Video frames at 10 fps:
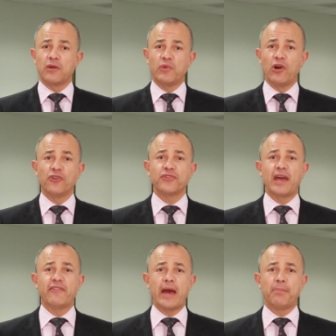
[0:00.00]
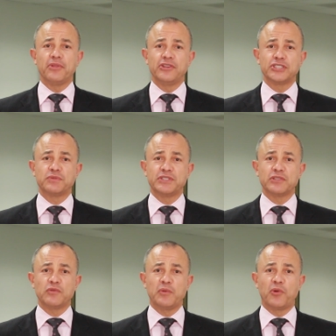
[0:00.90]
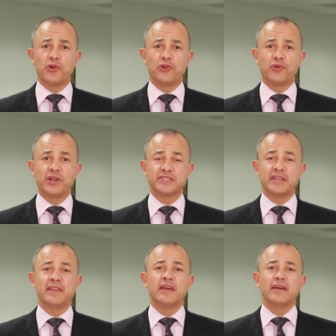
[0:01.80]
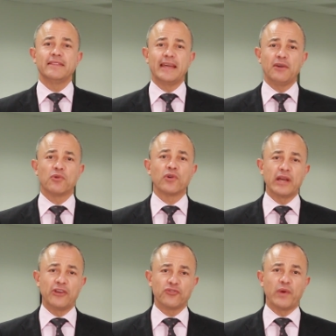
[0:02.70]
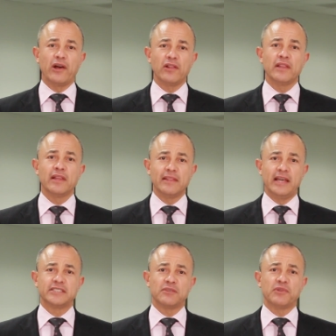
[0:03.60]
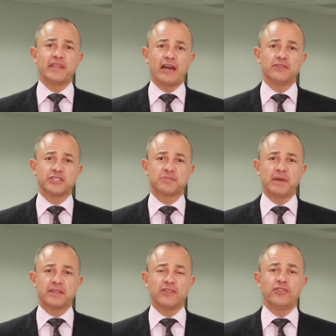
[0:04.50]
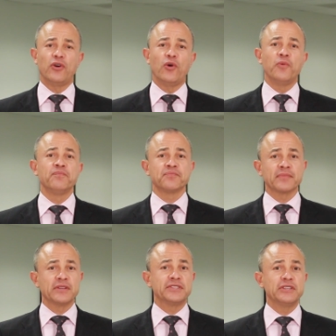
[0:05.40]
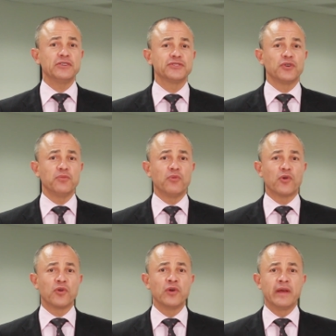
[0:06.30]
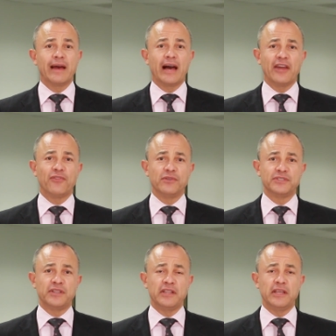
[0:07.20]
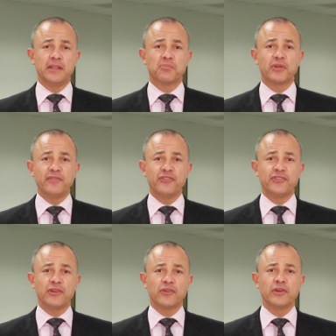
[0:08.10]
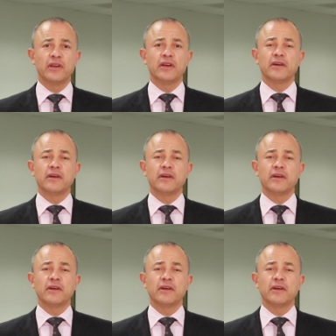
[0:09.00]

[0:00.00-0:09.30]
We also have Apple that just recently reported earnings, and they were as well less than what the analysts expected, though still sold more iPhones than they did in the previous year,